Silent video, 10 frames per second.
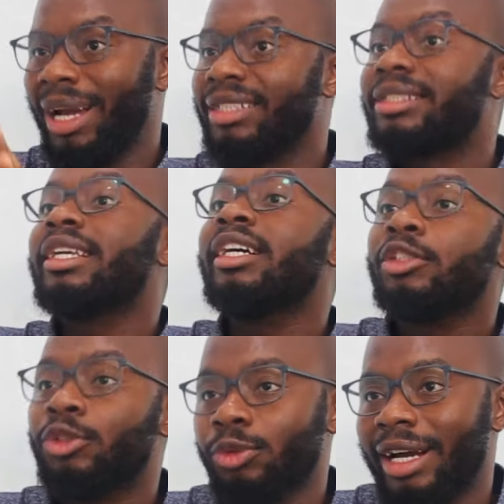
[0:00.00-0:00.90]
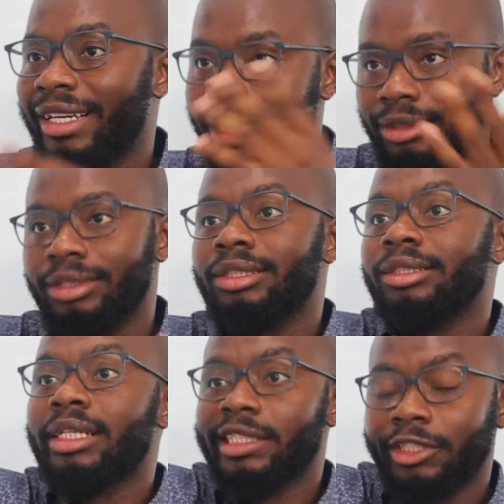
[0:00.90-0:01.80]
might sell to an entity
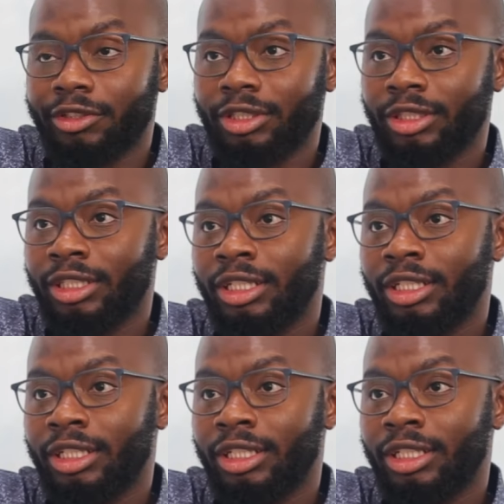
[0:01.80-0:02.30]
in Nigeria